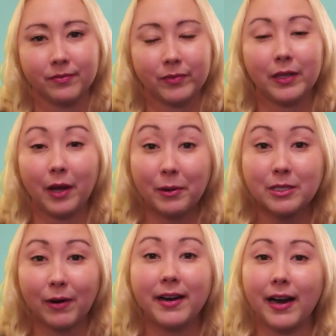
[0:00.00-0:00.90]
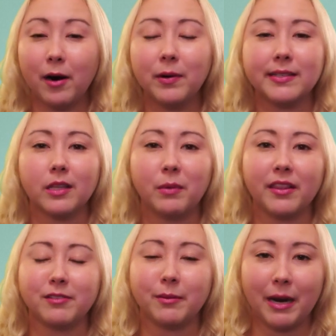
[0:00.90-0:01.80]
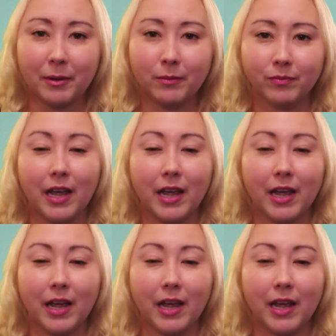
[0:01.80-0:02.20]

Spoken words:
The lowest right now is the month of September,